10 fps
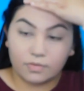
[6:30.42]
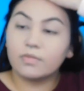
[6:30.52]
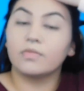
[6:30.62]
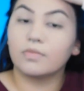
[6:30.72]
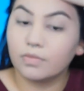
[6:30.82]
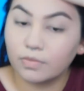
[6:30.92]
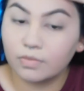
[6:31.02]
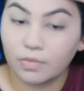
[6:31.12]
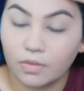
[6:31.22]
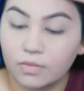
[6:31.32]
then just
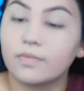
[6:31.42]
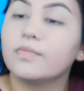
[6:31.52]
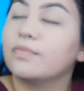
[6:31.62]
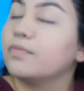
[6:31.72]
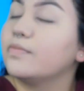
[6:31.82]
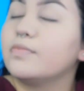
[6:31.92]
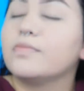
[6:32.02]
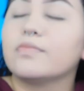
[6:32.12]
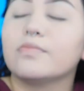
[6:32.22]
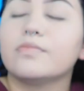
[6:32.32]
taking the Mario
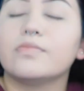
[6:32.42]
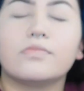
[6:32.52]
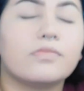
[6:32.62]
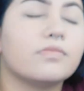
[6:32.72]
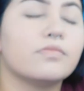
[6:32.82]
Badescu